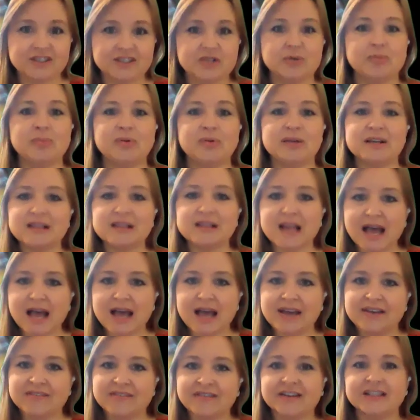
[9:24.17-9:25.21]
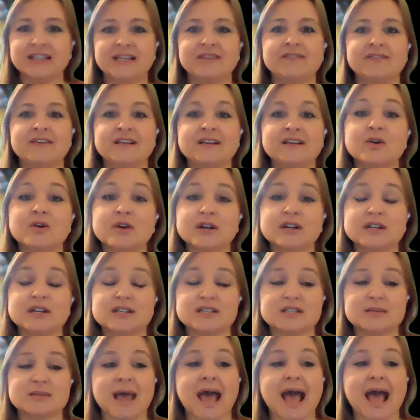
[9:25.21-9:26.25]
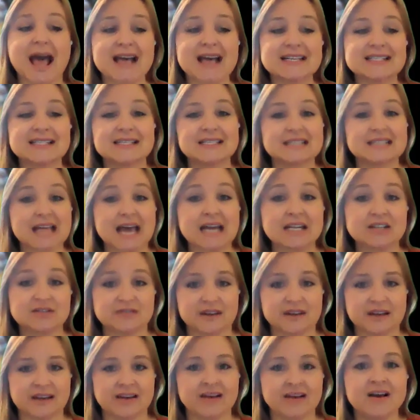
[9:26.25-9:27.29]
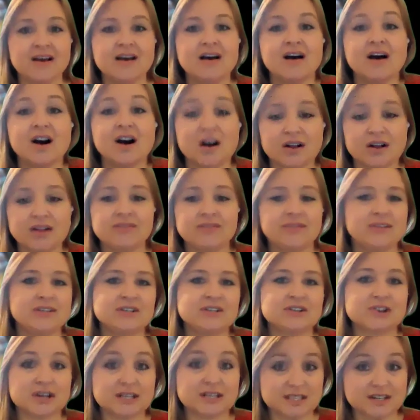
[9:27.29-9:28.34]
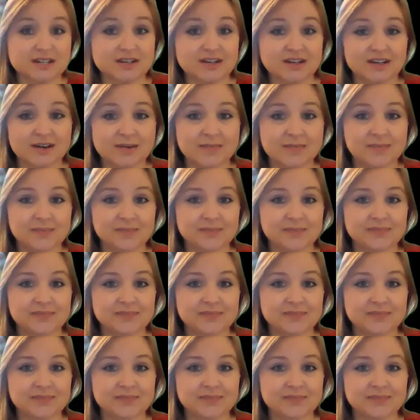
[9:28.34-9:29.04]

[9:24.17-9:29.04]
To be alive, a living organism has to satisfy all of these criteria.